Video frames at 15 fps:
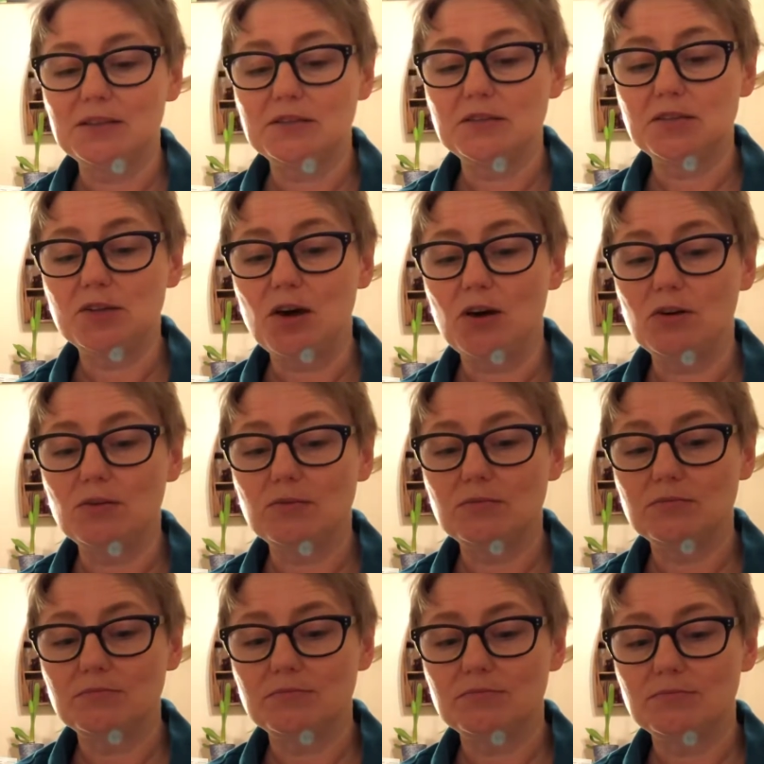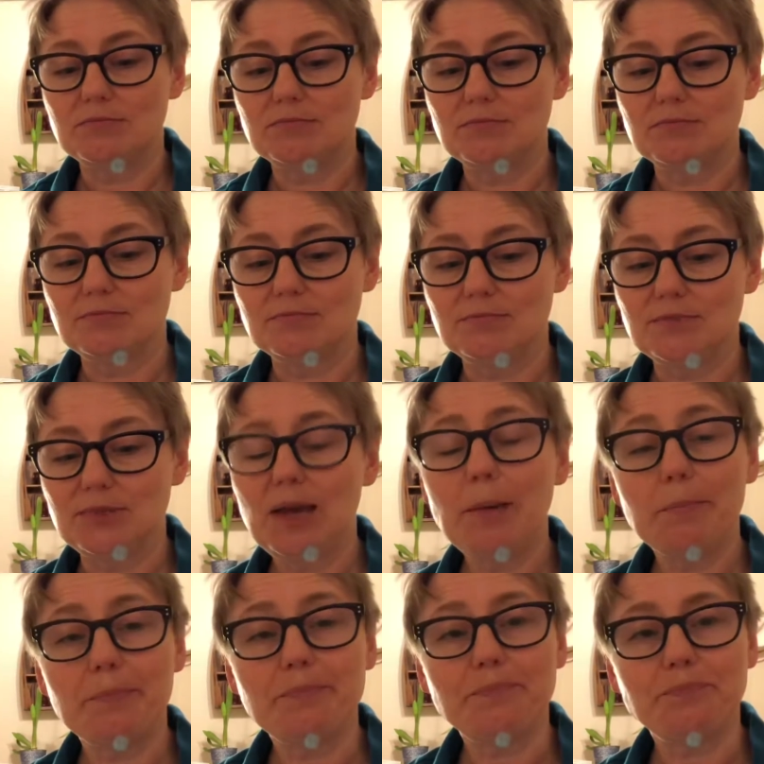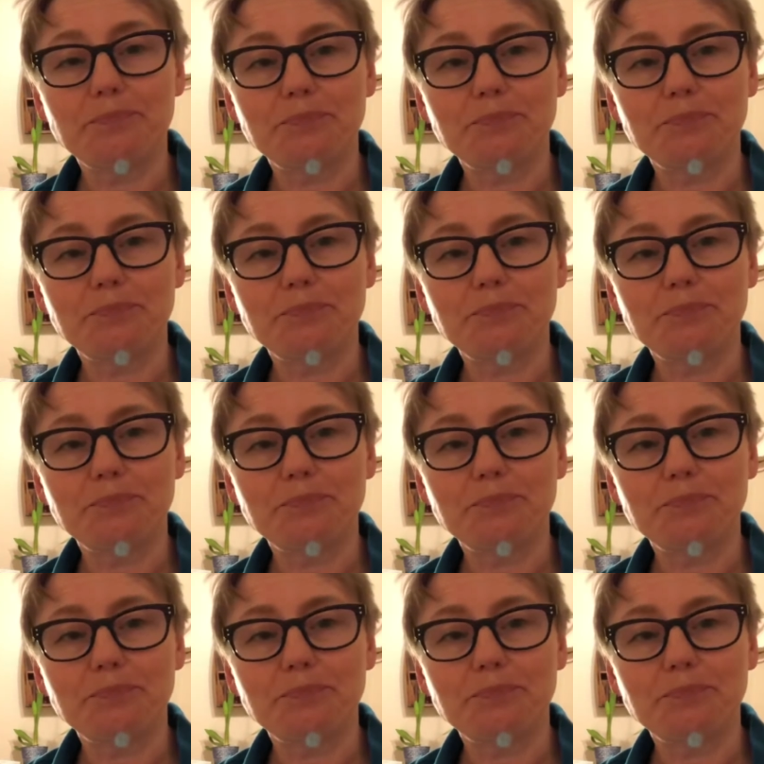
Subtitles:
So, yep.